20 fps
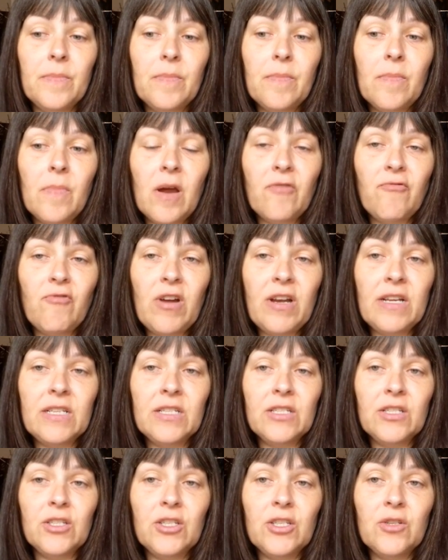My rent
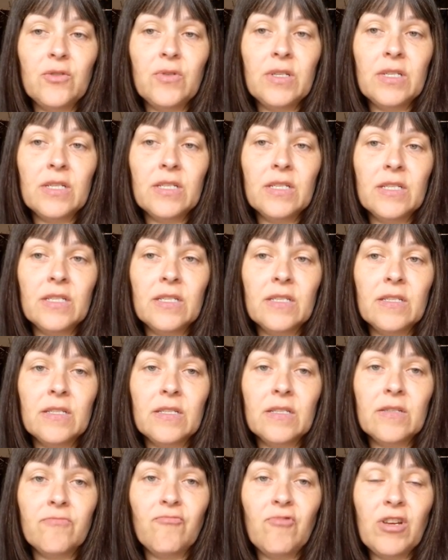isn't due in,
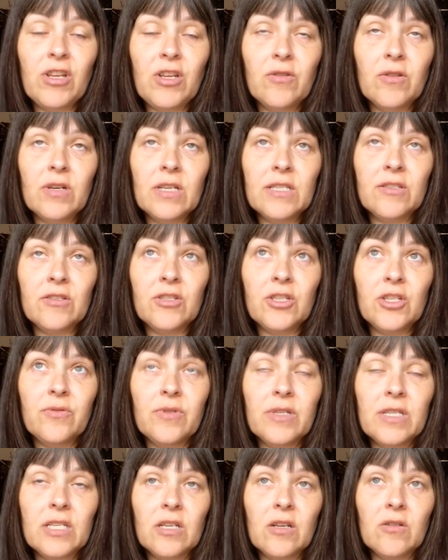renewal isn't due
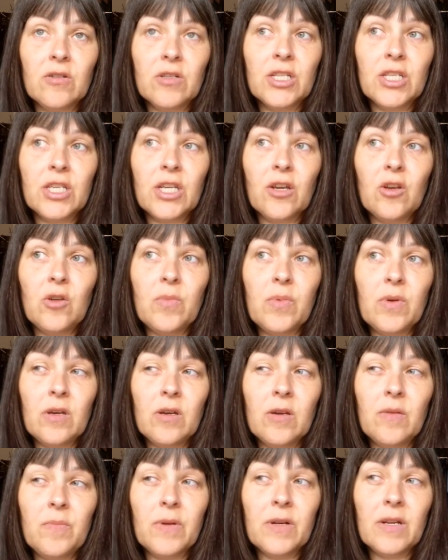until
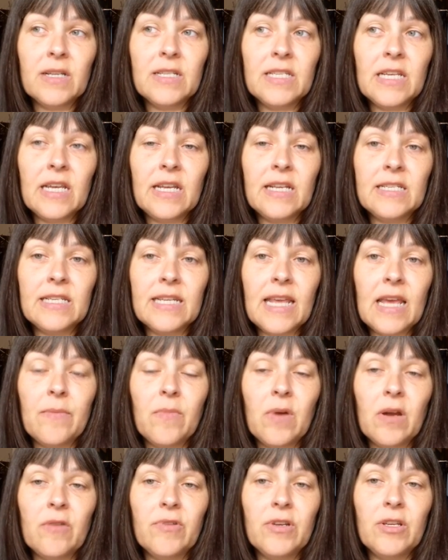October, but I tend to get
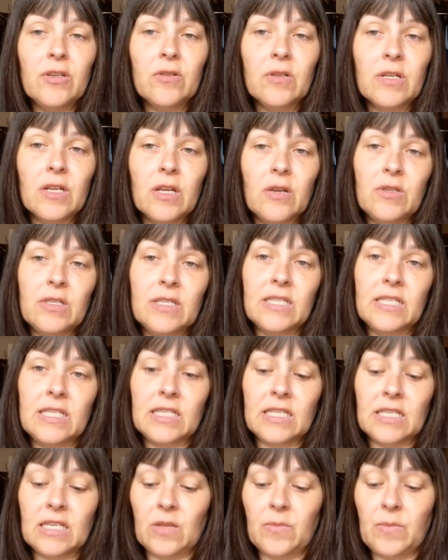my renewal
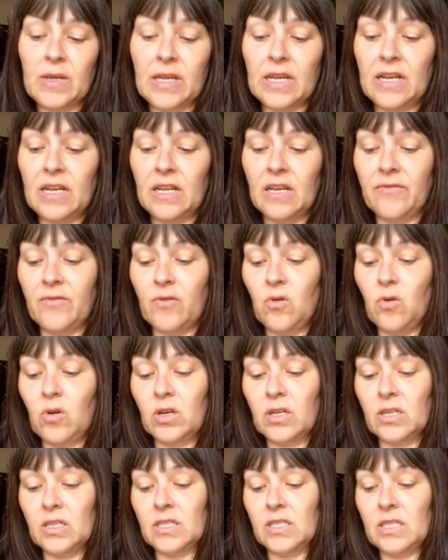notices at the beginning of
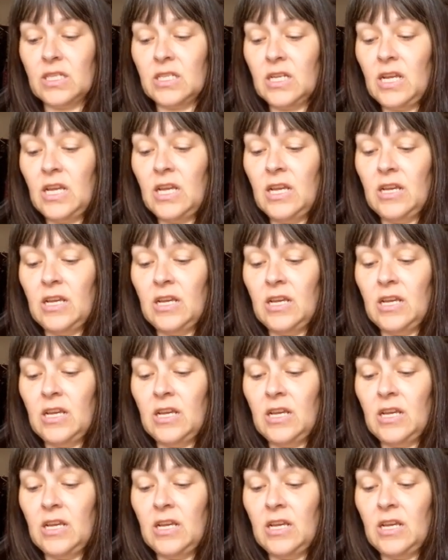August.